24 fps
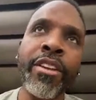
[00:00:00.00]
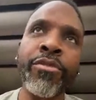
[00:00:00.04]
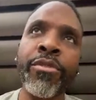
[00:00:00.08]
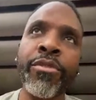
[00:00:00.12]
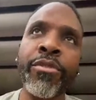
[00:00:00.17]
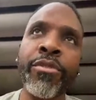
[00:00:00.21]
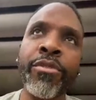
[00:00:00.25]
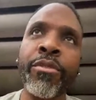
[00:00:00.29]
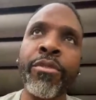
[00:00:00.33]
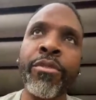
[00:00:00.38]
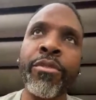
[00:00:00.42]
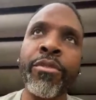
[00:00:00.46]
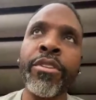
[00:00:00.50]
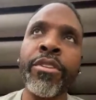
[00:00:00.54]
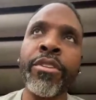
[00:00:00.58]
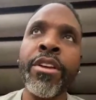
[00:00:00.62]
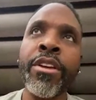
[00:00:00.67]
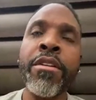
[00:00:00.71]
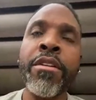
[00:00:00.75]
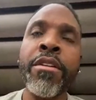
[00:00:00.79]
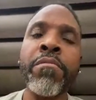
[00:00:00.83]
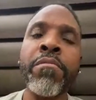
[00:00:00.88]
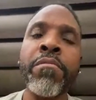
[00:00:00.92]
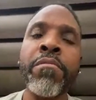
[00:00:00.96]
I practiced
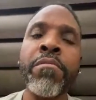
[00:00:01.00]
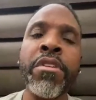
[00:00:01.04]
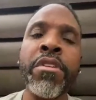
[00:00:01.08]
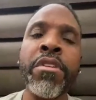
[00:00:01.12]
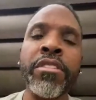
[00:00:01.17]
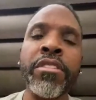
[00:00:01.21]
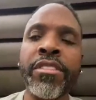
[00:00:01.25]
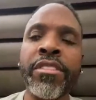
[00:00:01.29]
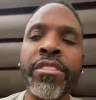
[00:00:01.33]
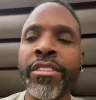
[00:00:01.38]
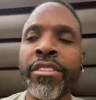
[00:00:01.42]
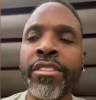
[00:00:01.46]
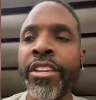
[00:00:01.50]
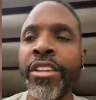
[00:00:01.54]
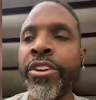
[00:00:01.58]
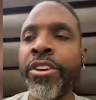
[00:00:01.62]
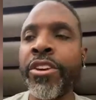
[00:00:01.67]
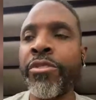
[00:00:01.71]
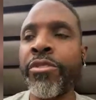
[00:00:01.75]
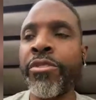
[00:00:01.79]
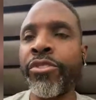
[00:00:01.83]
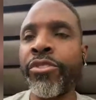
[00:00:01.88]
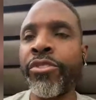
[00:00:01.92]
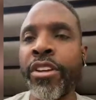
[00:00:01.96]
for months,
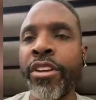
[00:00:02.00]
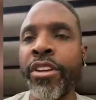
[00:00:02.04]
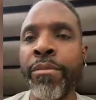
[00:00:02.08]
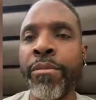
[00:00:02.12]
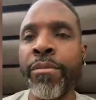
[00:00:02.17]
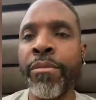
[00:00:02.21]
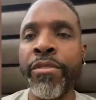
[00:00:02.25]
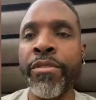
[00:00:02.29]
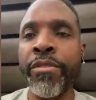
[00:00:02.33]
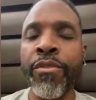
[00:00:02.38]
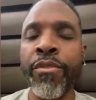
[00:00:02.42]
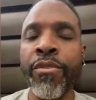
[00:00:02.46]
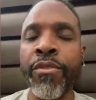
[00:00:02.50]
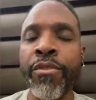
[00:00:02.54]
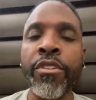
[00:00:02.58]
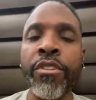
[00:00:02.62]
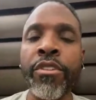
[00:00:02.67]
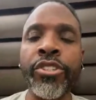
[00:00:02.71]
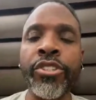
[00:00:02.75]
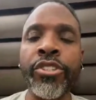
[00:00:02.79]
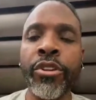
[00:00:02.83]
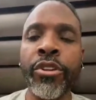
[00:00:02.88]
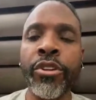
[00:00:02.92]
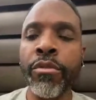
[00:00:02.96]
years uh,
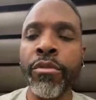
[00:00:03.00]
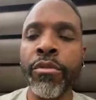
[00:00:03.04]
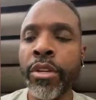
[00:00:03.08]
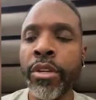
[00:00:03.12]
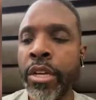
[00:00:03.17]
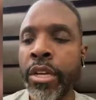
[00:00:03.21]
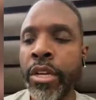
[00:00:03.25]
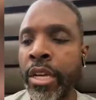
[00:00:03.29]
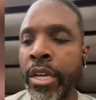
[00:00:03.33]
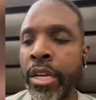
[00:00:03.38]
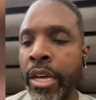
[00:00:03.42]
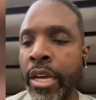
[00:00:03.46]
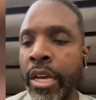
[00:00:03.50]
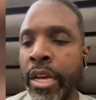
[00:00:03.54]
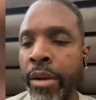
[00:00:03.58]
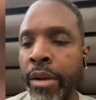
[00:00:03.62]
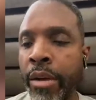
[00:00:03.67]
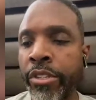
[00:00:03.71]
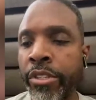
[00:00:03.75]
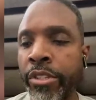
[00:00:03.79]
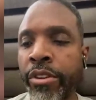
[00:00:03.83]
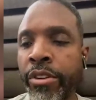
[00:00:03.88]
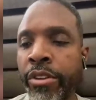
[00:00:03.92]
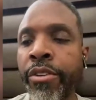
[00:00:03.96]
before a show.
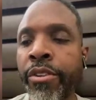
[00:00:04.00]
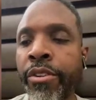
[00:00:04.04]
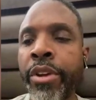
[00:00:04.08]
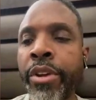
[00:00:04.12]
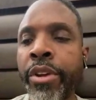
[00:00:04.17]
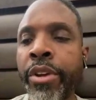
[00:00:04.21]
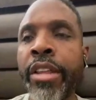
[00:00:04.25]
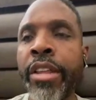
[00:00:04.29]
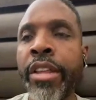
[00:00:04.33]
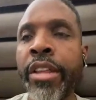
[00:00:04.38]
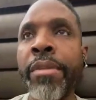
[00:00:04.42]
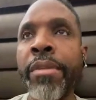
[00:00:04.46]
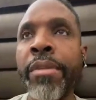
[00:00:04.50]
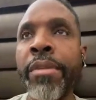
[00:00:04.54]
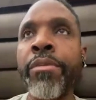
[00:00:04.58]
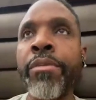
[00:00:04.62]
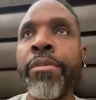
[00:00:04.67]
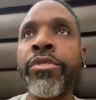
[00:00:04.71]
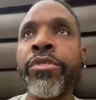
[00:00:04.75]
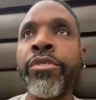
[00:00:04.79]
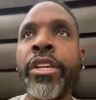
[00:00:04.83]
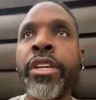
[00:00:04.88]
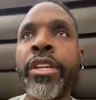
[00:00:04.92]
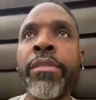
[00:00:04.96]
I would start creating my
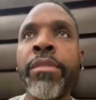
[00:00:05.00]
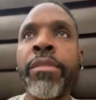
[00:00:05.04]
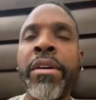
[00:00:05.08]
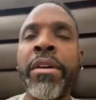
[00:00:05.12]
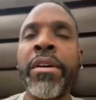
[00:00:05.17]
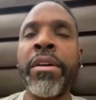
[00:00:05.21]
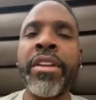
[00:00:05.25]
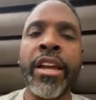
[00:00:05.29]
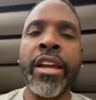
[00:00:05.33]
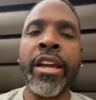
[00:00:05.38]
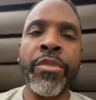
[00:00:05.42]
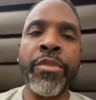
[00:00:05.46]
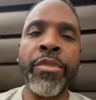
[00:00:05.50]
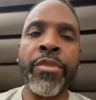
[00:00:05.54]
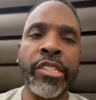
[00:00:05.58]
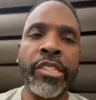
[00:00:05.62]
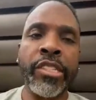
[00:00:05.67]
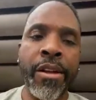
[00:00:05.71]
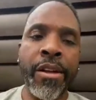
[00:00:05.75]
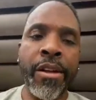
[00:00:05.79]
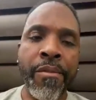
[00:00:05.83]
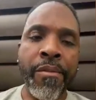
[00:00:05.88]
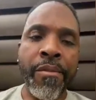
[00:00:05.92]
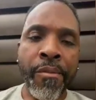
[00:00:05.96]
routine about nine
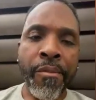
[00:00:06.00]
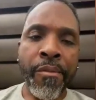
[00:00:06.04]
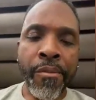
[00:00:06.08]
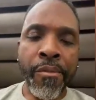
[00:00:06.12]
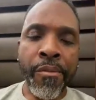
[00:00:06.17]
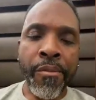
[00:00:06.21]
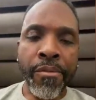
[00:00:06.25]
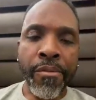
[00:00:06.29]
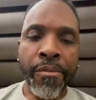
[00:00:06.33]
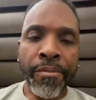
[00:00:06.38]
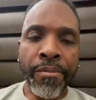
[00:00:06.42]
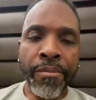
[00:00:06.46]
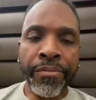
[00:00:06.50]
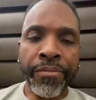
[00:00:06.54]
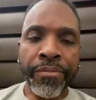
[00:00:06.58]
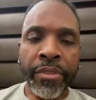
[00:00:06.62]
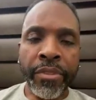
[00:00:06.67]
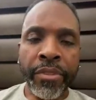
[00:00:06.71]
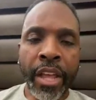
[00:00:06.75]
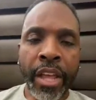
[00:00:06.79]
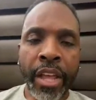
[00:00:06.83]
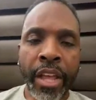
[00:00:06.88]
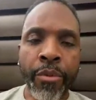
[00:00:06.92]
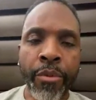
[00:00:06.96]
or so.
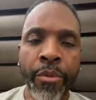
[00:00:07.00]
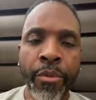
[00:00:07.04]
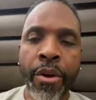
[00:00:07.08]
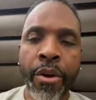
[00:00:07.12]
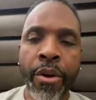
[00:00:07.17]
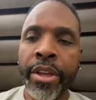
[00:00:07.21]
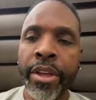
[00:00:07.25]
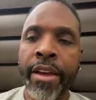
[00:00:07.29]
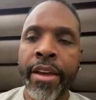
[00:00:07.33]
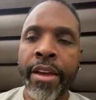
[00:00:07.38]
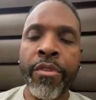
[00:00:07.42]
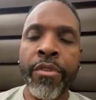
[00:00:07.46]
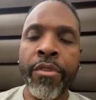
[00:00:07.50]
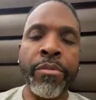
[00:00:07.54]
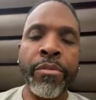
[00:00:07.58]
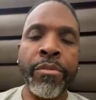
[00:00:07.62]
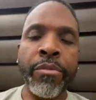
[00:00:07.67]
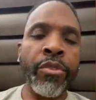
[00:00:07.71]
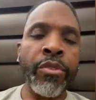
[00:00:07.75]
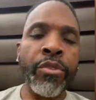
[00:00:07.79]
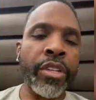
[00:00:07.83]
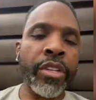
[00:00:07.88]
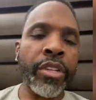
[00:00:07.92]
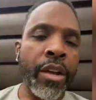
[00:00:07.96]
I would already have
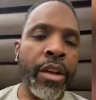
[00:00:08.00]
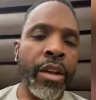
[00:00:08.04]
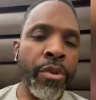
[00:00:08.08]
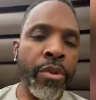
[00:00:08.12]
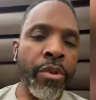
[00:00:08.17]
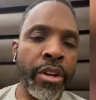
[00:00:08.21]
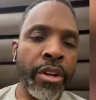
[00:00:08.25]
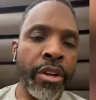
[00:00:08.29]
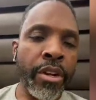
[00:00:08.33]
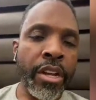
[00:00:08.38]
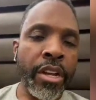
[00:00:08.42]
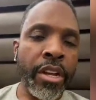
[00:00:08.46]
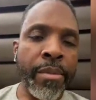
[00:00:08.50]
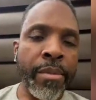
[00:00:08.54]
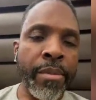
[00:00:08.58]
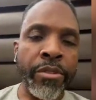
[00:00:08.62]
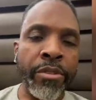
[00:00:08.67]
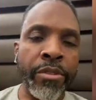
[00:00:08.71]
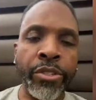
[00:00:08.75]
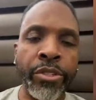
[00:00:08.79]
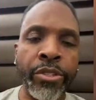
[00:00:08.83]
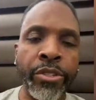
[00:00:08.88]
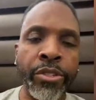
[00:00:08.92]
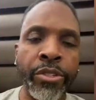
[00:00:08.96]
what music I wanted to
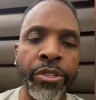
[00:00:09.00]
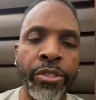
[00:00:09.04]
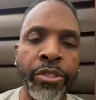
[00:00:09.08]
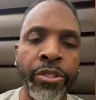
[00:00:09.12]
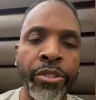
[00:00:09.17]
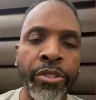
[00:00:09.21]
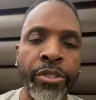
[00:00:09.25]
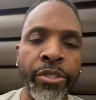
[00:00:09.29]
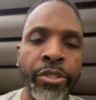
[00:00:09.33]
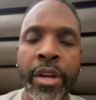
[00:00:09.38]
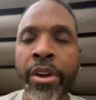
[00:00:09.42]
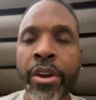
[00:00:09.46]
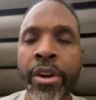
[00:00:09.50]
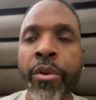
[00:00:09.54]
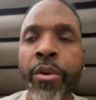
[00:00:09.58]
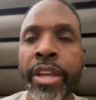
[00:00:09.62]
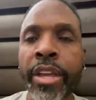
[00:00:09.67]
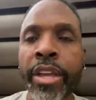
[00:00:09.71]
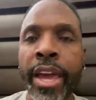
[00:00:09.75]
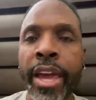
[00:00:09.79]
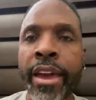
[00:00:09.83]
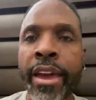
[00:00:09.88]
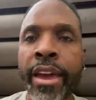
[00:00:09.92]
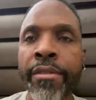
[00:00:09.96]
come out to. I would
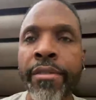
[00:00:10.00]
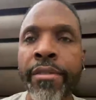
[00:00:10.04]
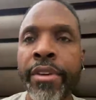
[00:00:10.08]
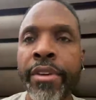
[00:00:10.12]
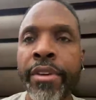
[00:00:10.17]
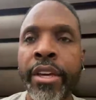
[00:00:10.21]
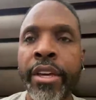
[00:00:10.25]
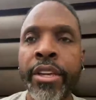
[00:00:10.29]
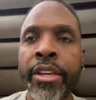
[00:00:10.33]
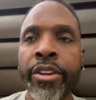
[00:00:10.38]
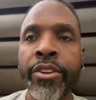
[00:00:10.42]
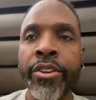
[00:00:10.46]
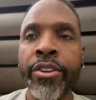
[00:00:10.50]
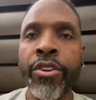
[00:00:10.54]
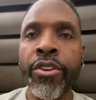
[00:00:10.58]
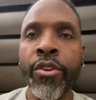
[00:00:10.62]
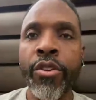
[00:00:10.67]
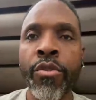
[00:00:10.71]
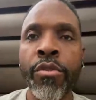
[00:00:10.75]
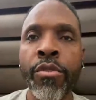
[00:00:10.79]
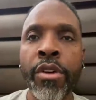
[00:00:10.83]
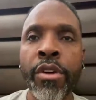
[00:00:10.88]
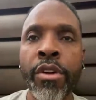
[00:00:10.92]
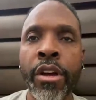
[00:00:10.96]
already have,
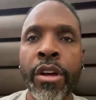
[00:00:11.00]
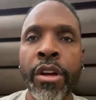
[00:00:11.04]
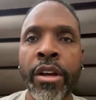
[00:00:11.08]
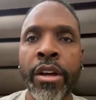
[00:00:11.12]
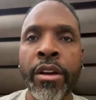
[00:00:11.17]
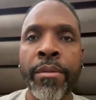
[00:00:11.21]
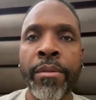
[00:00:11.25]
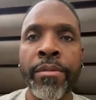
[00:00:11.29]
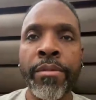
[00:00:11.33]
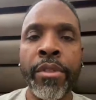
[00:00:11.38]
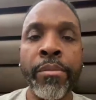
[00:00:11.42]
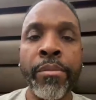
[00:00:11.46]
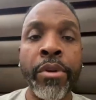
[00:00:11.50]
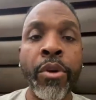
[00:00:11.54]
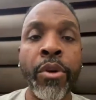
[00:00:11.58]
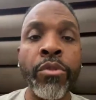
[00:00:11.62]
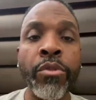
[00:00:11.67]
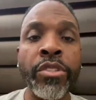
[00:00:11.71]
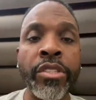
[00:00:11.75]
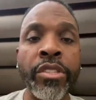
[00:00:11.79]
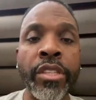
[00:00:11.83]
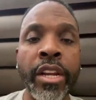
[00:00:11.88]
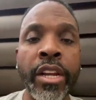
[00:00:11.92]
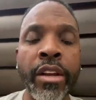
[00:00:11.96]
you know, um, the
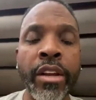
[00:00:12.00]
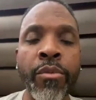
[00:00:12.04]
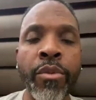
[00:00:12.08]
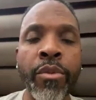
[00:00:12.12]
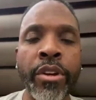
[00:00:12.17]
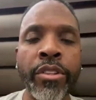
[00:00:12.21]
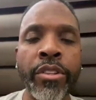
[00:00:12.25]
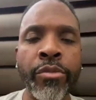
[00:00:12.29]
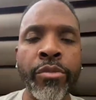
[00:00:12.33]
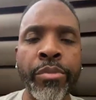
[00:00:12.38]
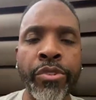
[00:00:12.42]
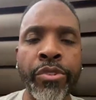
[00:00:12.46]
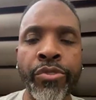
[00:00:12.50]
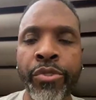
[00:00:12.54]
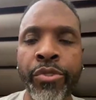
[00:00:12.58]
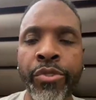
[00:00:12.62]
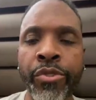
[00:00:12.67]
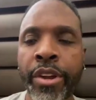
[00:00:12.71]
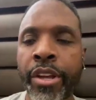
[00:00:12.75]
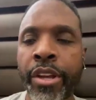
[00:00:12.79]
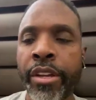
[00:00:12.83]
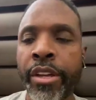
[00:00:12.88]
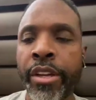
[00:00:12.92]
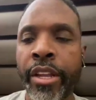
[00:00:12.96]
poses that I wanted to
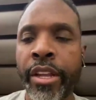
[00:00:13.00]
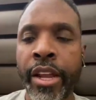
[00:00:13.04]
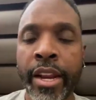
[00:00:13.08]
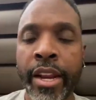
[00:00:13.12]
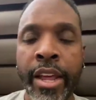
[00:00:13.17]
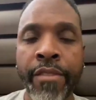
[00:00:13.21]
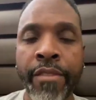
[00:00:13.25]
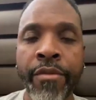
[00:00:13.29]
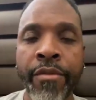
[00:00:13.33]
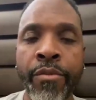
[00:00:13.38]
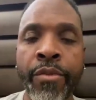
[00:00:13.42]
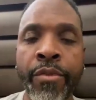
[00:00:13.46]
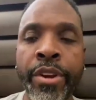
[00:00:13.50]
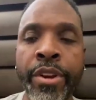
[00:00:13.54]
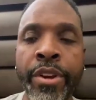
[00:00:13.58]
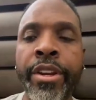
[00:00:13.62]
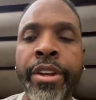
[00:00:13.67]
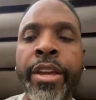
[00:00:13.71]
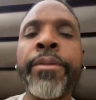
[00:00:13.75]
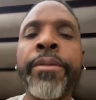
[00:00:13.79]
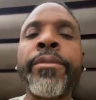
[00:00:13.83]
portray, and I have them written